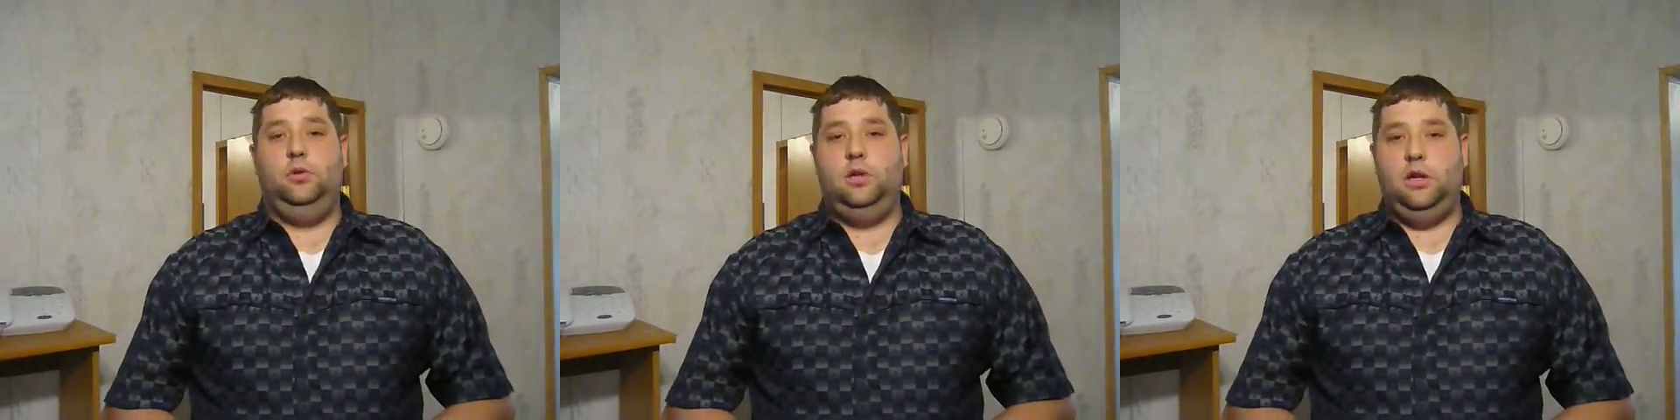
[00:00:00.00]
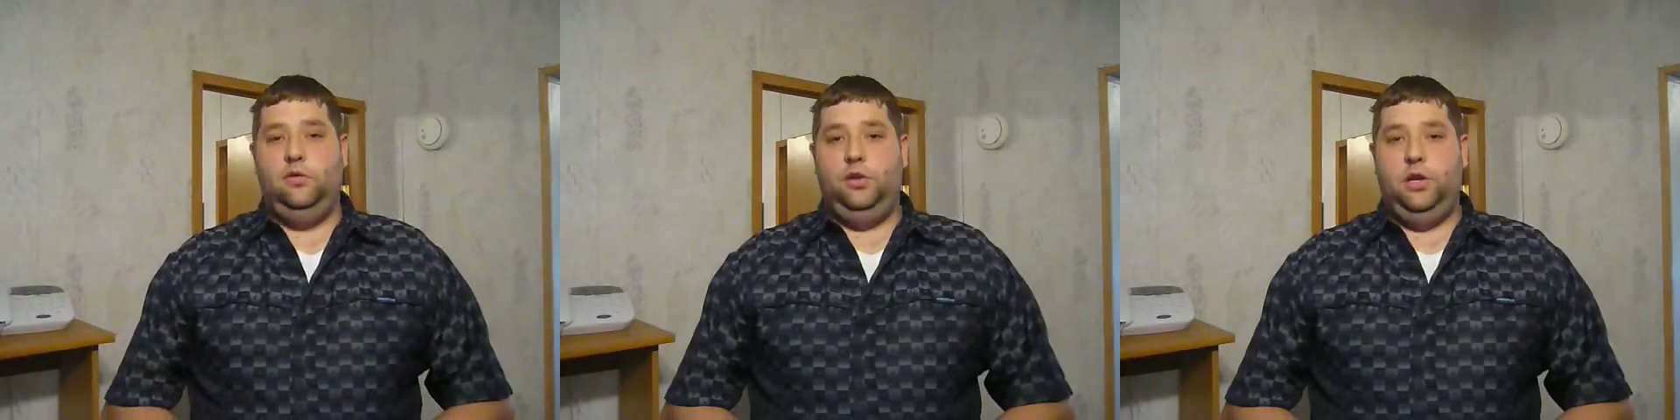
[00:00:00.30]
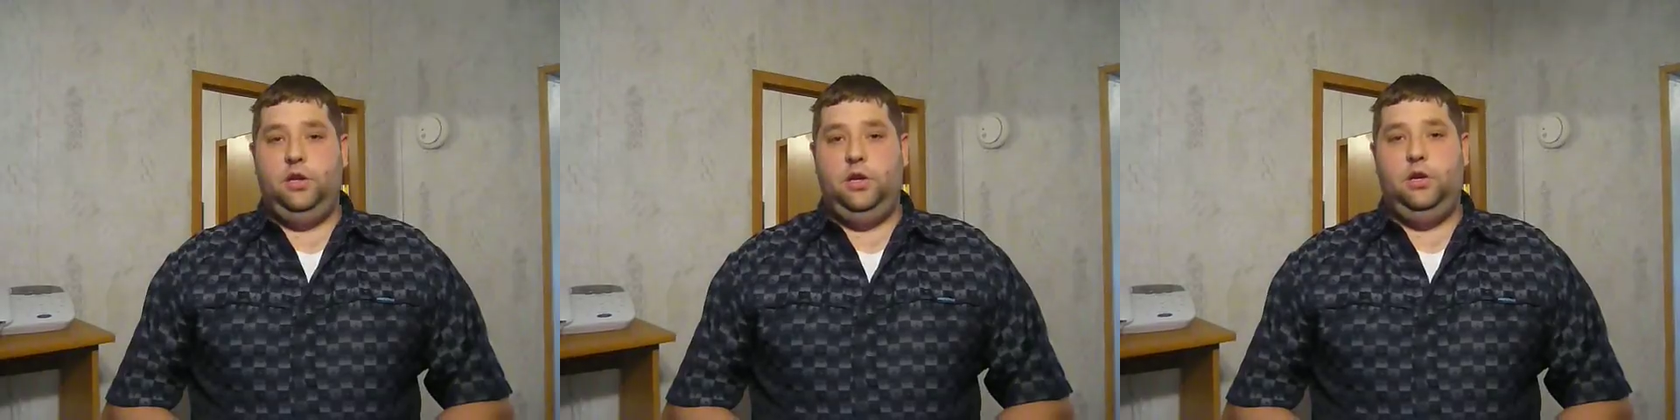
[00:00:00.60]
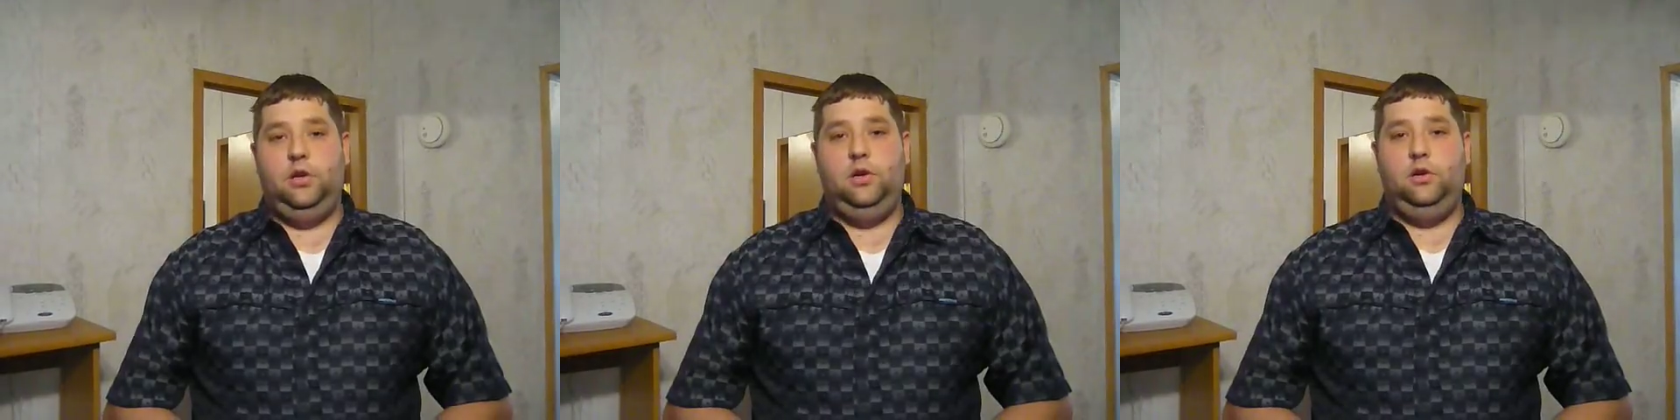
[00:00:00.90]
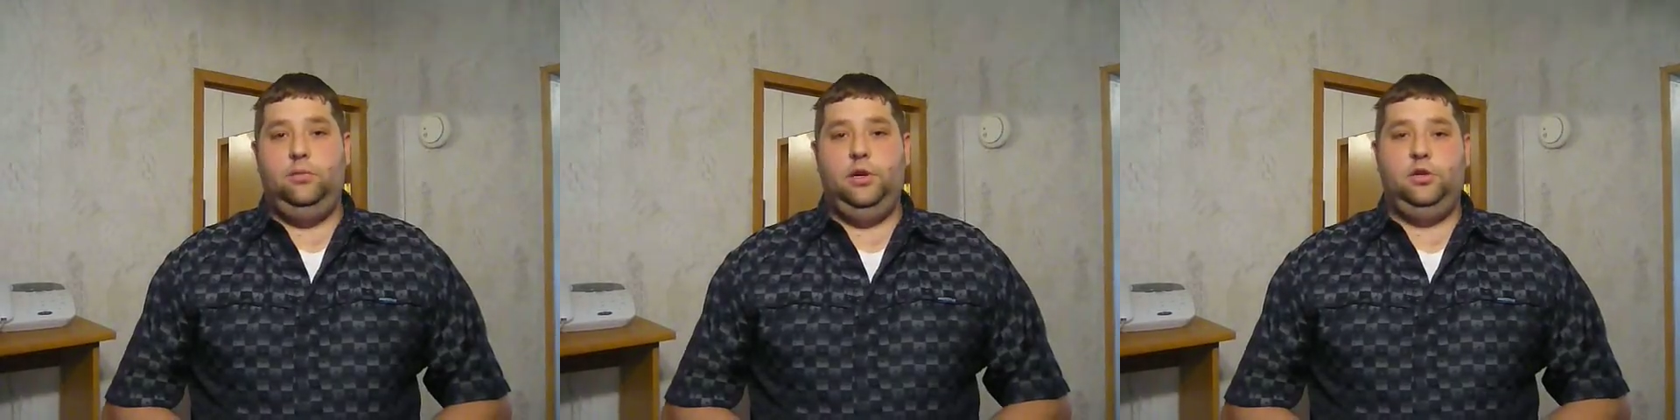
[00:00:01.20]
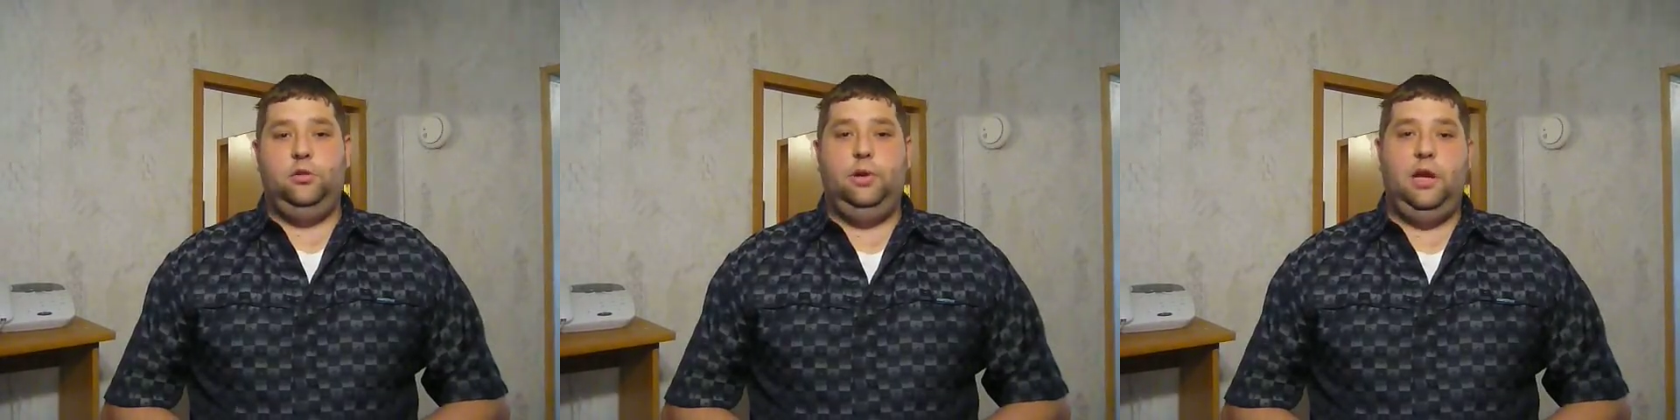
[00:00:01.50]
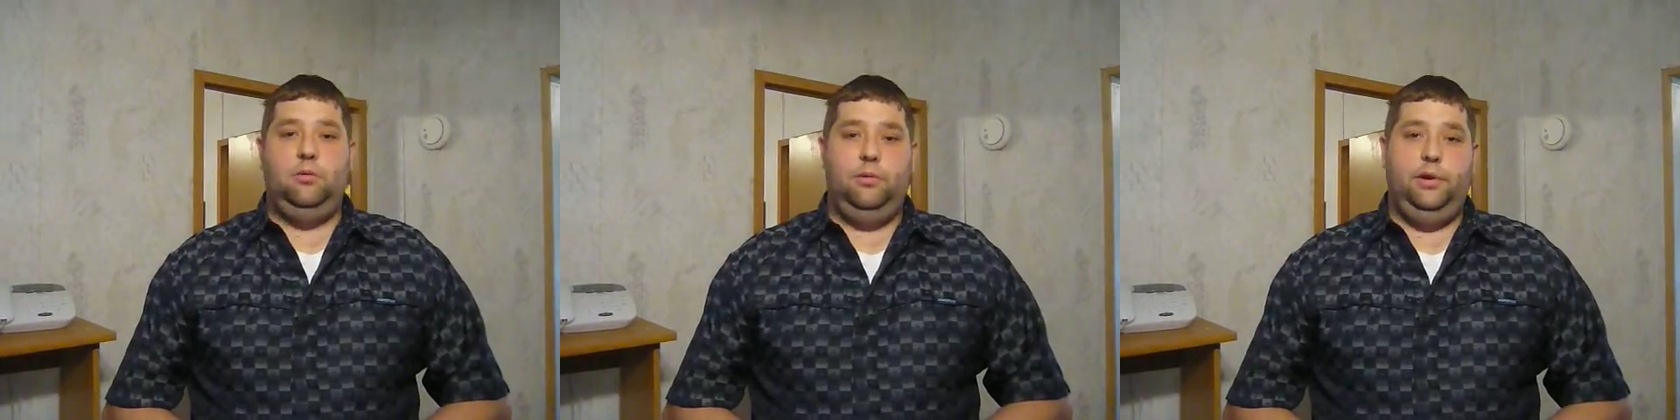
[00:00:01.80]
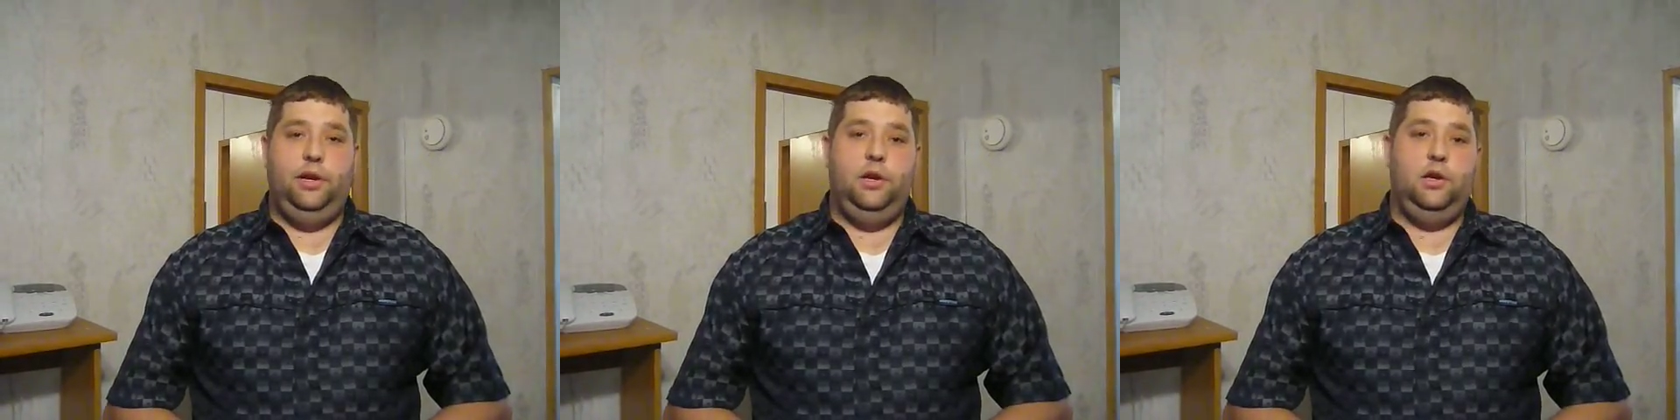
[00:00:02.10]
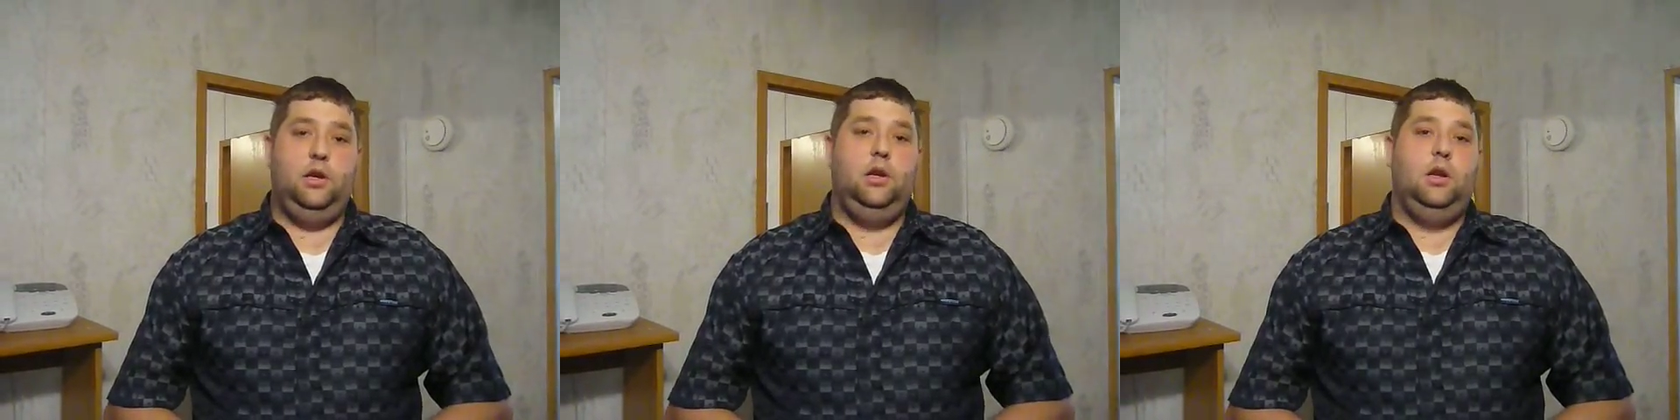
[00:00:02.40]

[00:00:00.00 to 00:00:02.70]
did everything they could to make sure we had what we needed